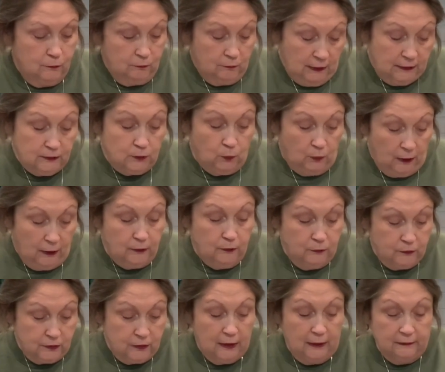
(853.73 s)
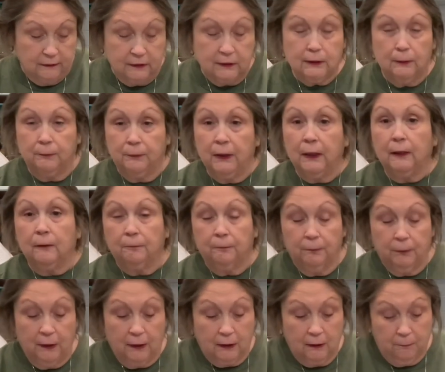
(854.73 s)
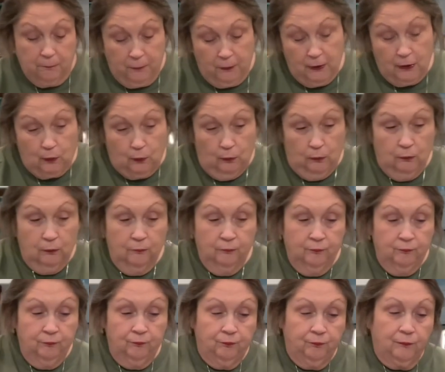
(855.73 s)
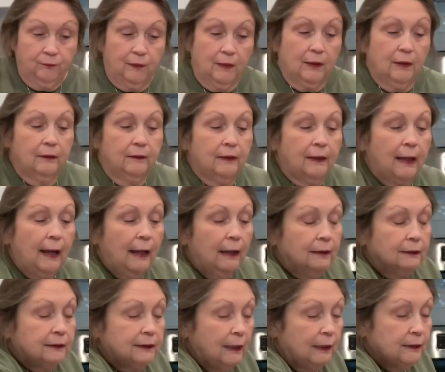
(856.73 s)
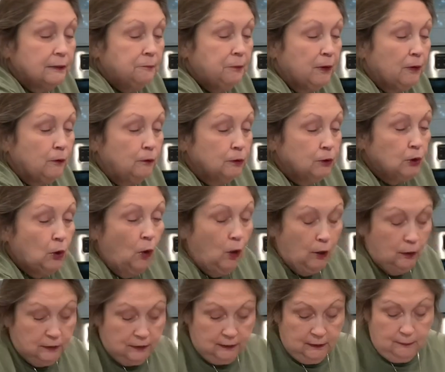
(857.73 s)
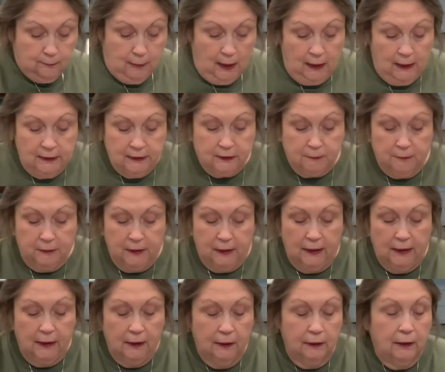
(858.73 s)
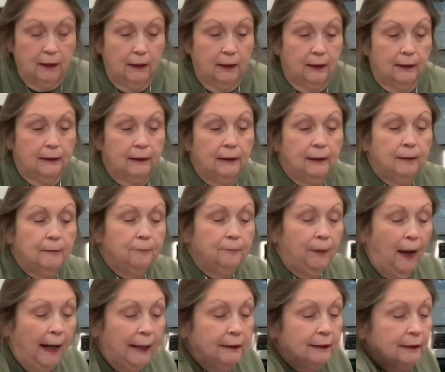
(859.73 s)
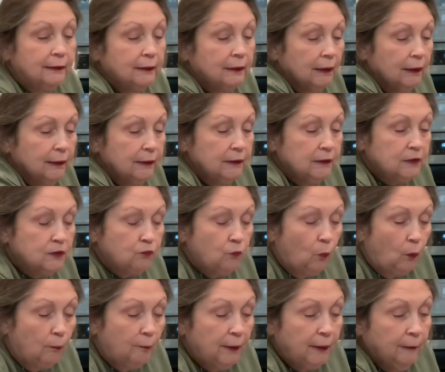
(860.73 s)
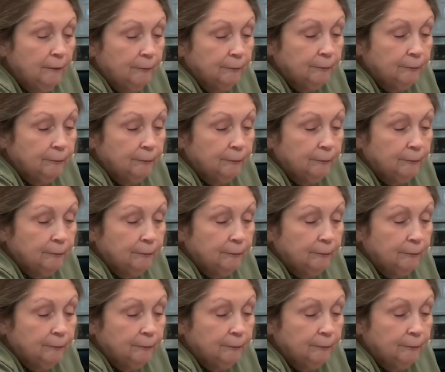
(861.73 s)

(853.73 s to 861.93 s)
that's what I use now is the big pickle, the gallon-sized pickle jars. And then my husband, he had painted the lids for me.